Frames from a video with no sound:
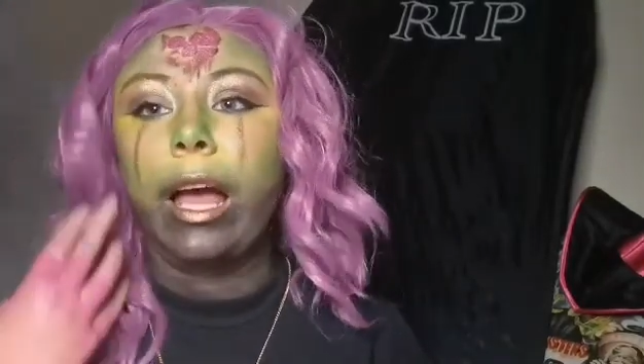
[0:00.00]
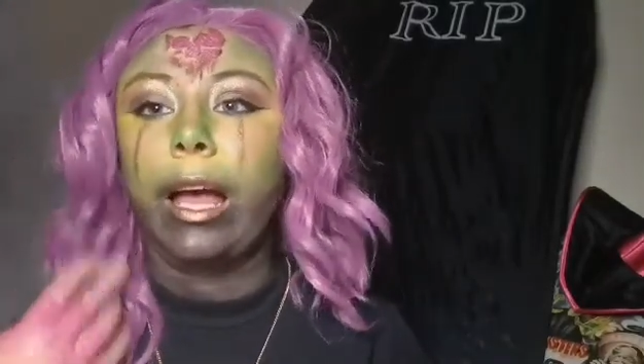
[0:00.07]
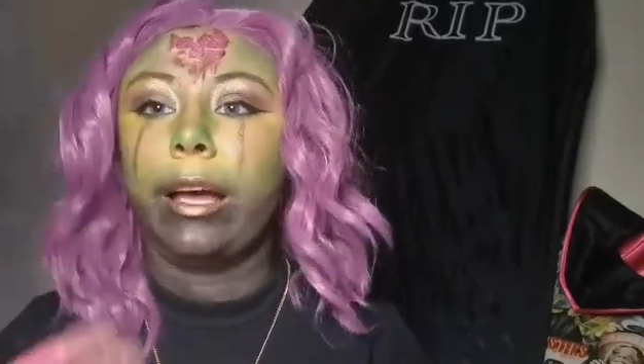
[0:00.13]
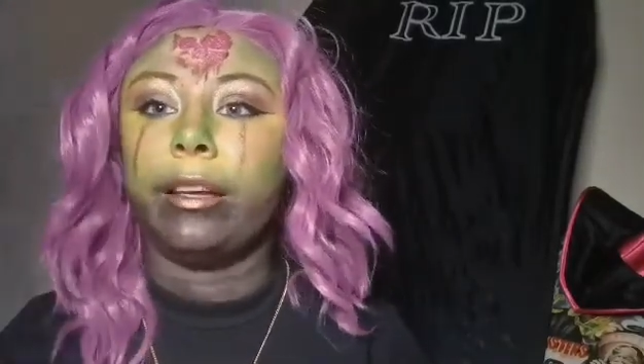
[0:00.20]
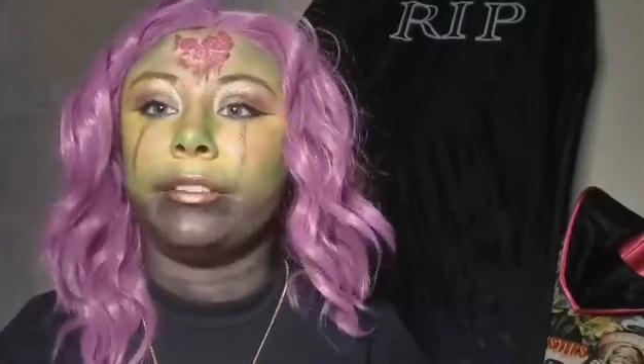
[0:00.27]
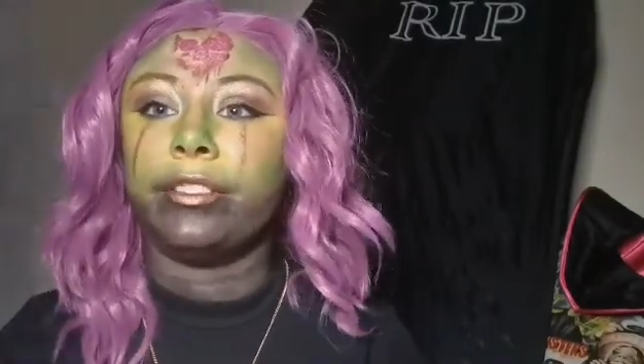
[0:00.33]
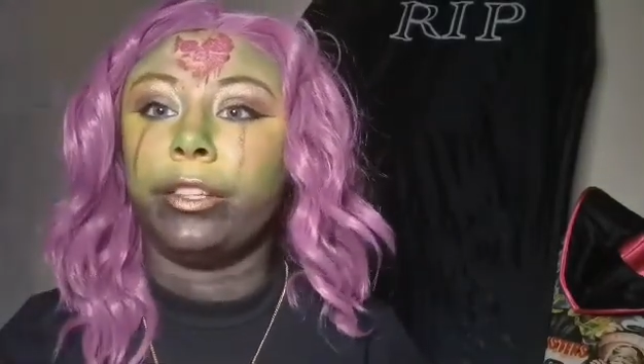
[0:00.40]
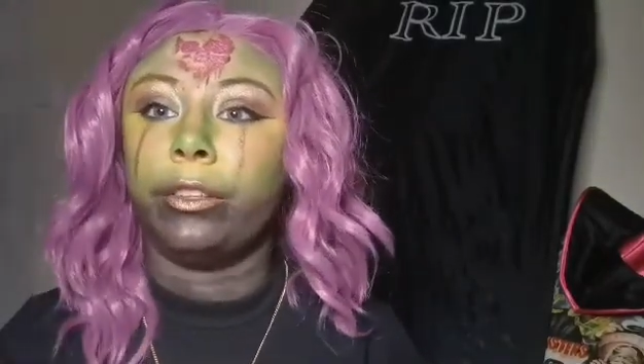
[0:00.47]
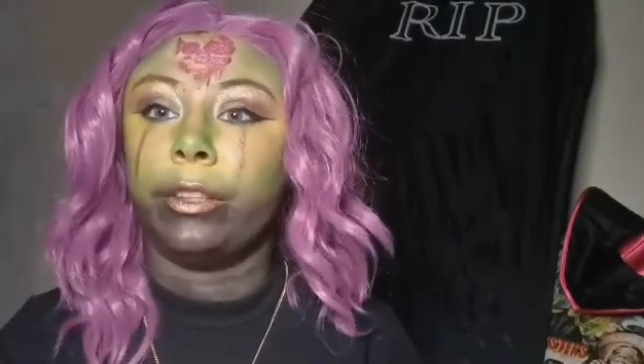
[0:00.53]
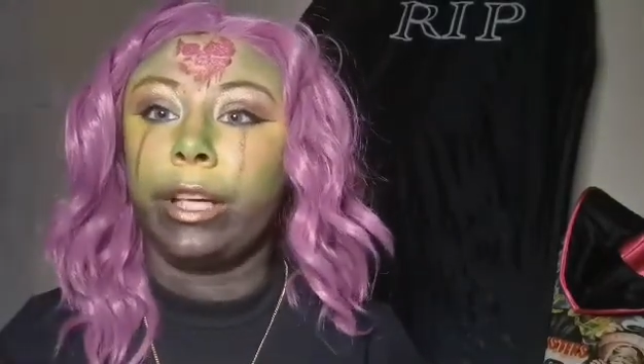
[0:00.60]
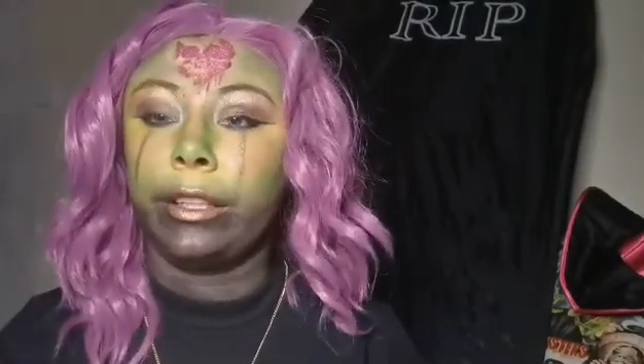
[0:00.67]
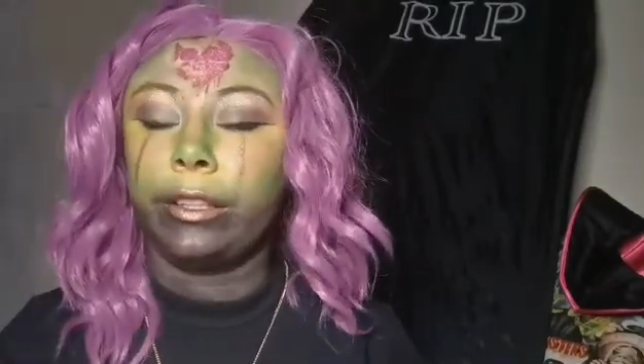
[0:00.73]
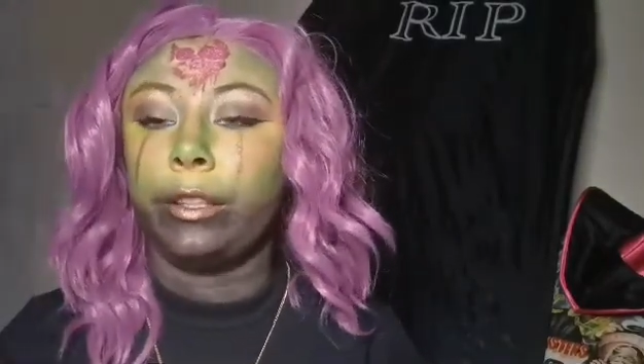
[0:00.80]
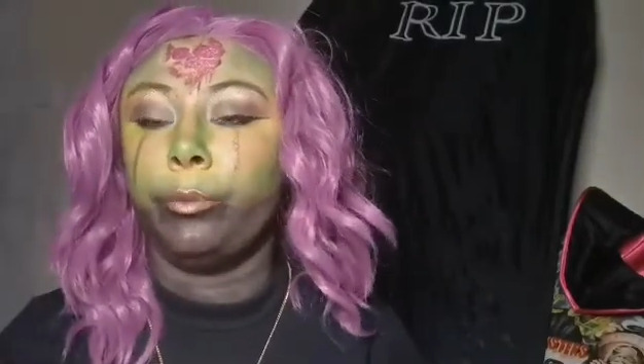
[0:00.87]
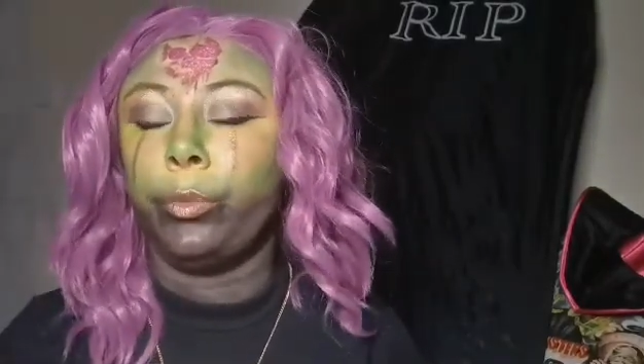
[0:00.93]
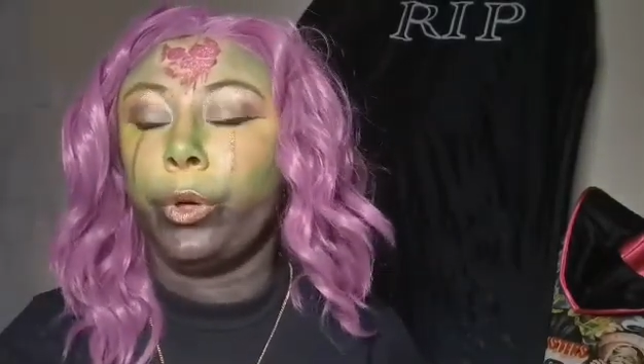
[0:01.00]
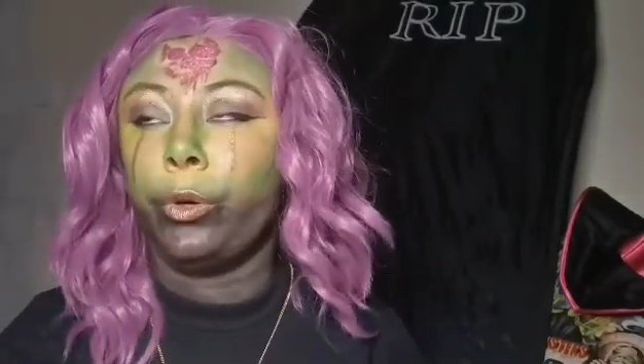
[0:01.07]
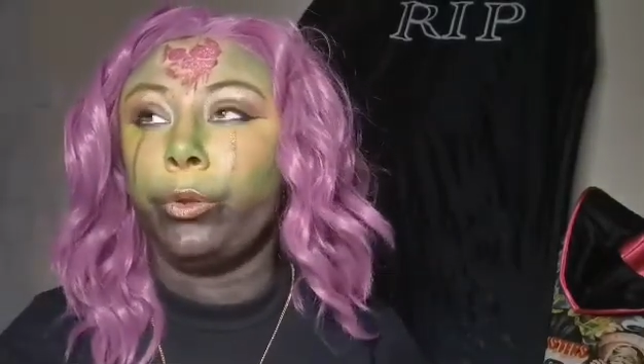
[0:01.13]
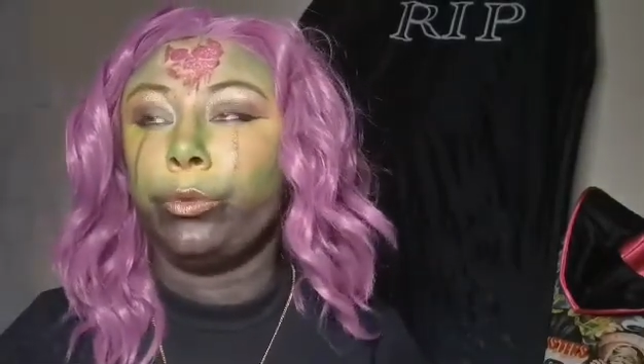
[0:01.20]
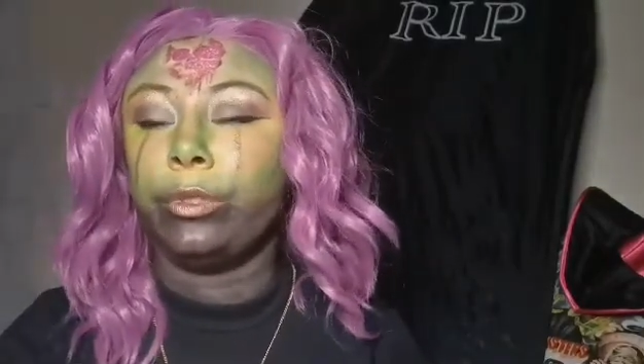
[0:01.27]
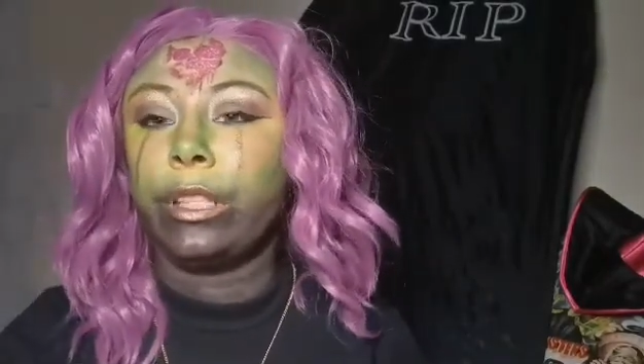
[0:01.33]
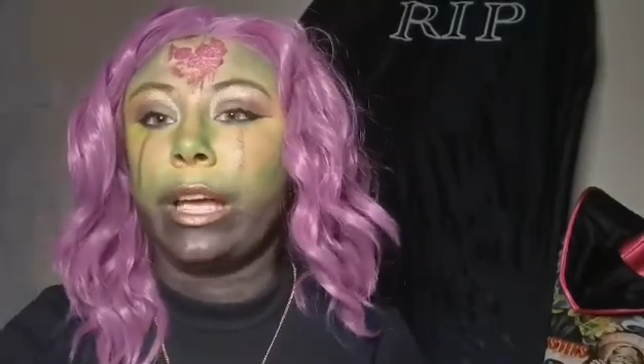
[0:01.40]
and it's called Katy and
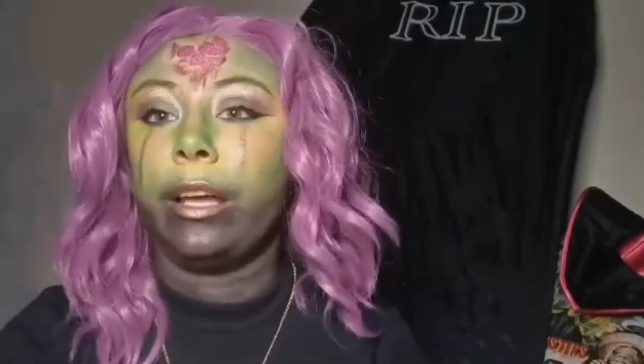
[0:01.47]
Bond,